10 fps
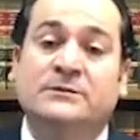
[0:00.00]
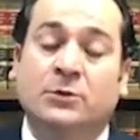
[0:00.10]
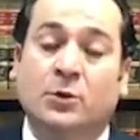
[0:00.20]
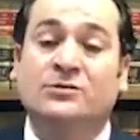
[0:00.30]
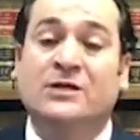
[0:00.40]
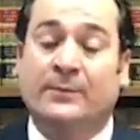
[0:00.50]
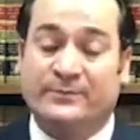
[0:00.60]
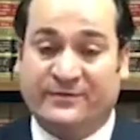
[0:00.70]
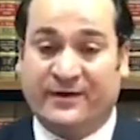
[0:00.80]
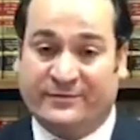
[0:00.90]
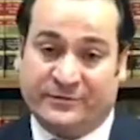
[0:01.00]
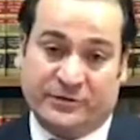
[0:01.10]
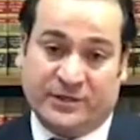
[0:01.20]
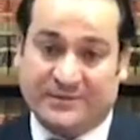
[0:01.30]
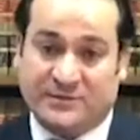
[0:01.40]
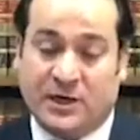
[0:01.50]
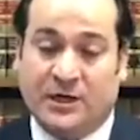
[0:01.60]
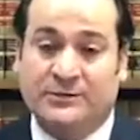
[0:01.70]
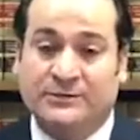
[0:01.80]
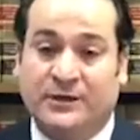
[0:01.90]
goes up to $500,000
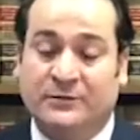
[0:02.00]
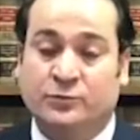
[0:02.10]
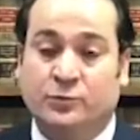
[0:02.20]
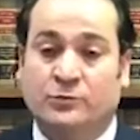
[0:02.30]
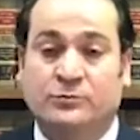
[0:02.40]
down the road,